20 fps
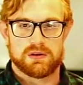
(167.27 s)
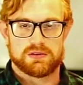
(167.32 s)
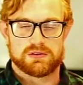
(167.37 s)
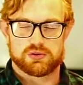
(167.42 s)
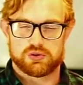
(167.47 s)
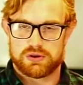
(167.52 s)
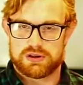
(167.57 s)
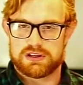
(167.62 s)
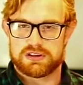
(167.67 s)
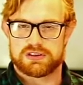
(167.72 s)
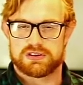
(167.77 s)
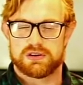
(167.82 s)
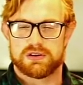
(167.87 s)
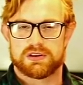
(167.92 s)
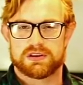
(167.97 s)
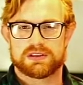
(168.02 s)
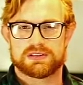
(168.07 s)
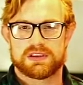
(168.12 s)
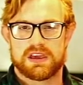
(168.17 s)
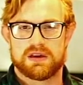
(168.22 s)
traditional
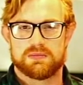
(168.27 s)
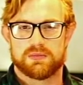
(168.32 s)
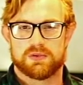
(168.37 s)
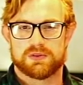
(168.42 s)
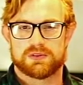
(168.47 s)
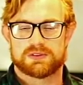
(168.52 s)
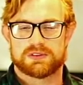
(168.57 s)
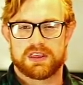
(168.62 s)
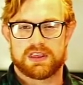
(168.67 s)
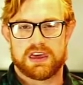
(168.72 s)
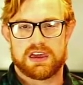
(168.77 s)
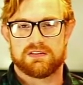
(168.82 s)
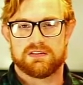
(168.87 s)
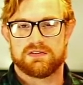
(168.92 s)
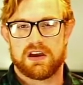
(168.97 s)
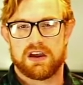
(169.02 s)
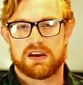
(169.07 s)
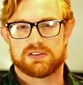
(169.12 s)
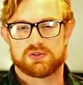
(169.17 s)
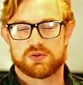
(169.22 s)
examples like
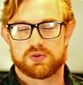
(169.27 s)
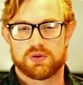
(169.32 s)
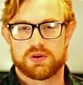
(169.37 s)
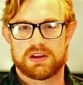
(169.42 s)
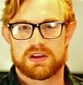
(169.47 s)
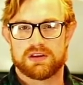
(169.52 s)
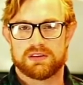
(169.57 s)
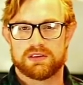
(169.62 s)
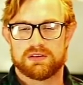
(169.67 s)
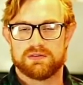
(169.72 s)
factorial